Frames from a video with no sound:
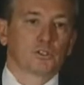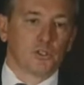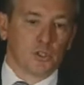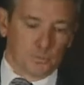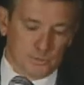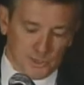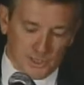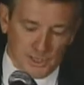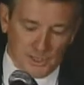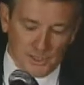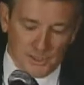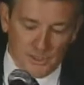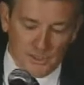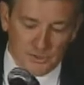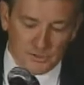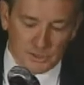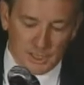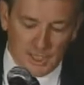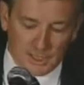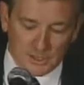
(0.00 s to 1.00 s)
group
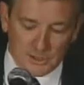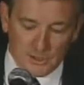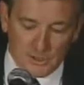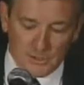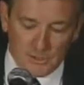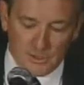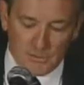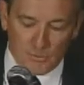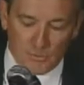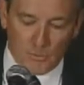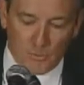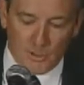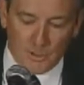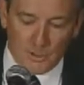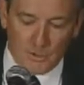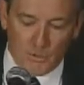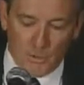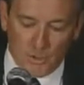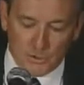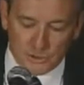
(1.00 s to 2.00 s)
CEOs, actually, one of the
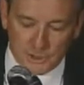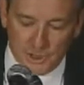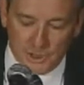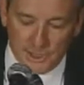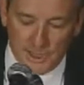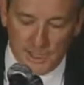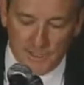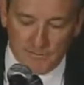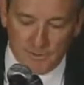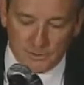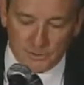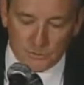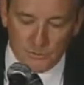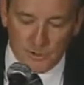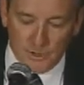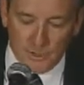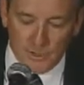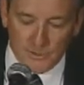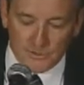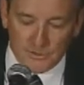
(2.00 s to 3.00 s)
quotes they gave us
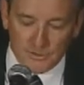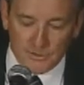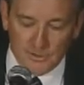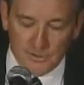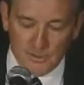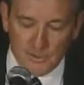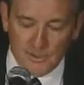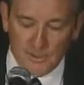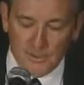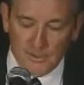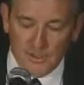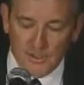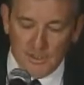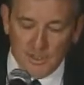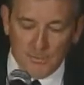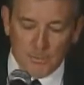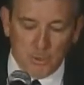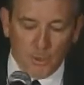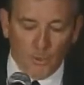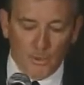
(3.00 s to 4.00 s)
was,
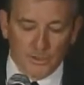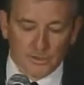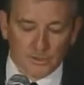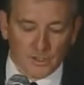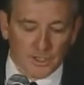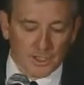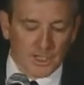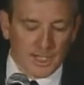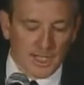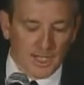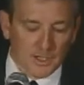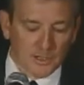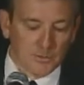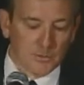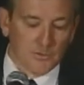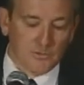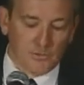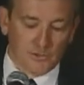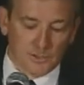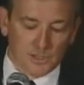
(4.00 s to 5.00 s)
employees are
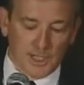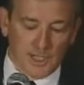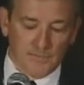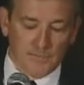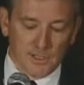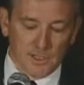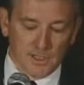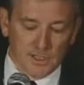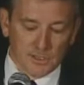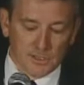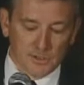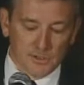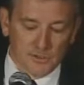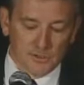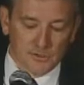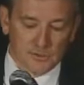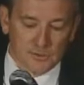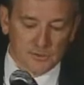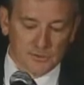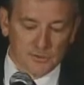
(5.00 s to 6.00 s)
accountable for safety
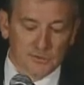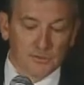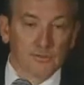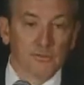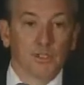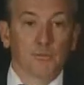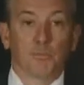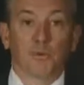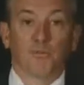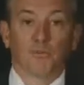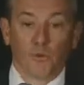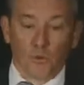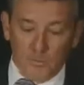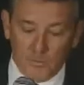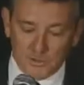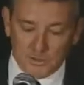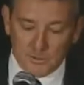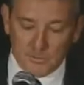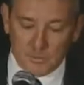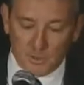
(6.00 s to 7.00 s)
issues in
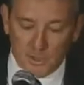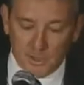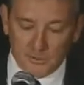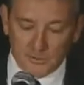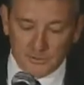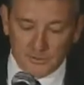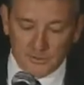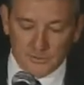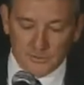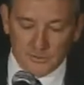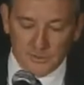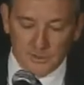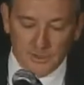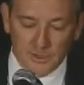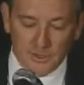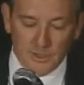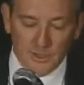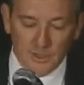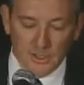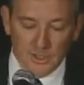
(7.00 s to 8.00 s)
performance appraisals,
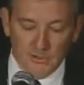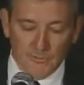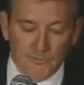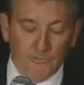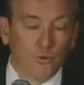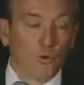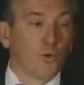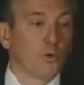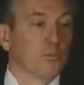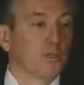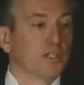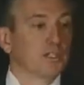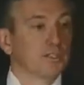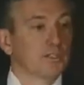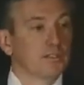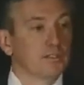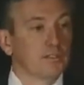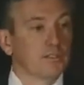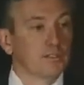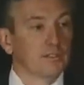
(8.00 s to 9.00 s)
and foremen
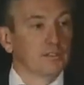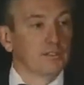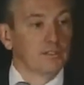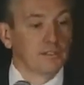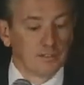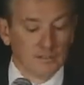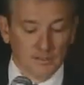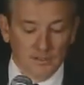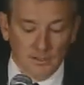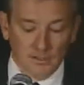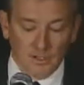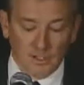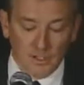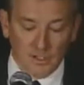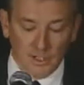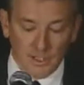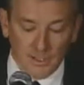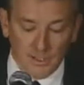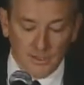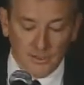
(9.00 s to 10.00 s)
are
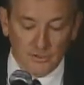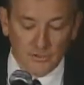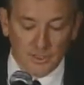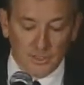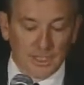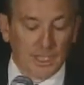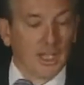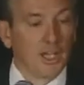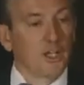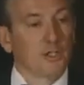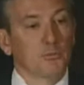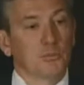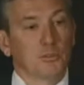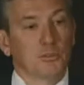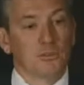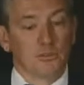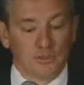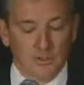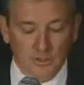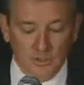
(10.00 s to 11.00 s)
held
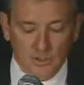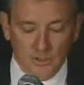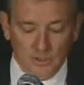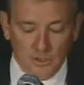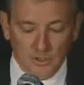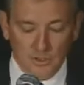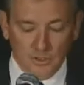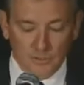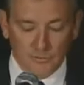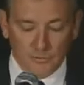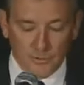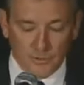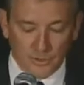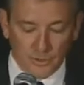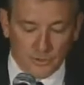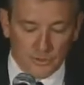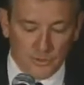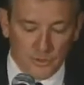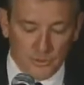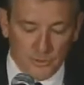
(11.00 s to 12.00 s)
accountable for their
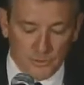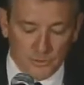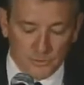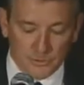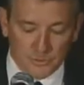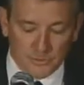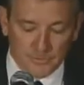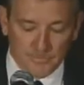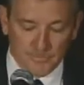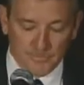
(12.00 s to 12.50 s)
crews.